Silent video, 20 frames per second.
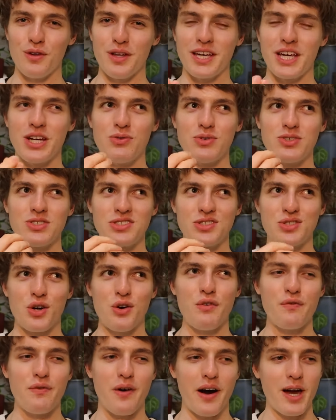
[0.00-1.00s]
Like it was
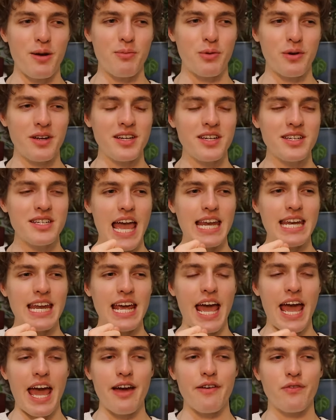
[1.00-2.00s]
so vibrant,
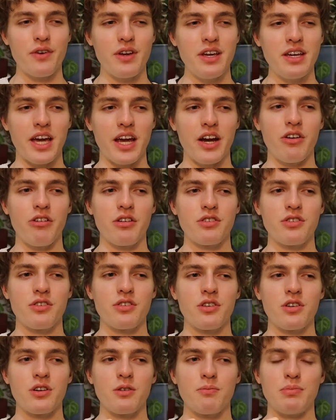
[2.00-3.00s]
and every
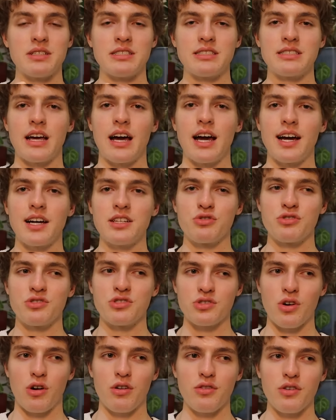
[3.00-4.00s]
character besides
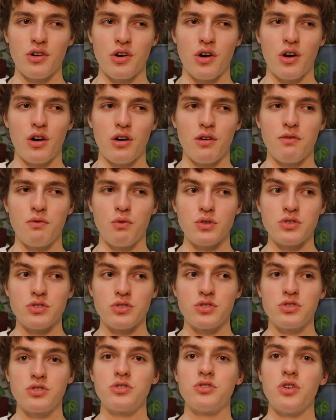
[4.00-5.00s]
Raskolnikov was
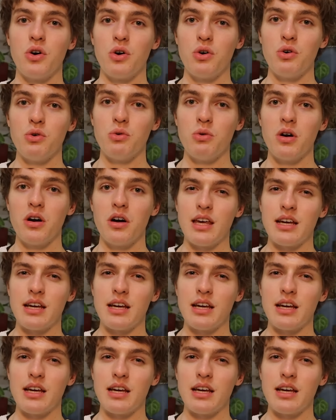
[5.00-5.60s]
so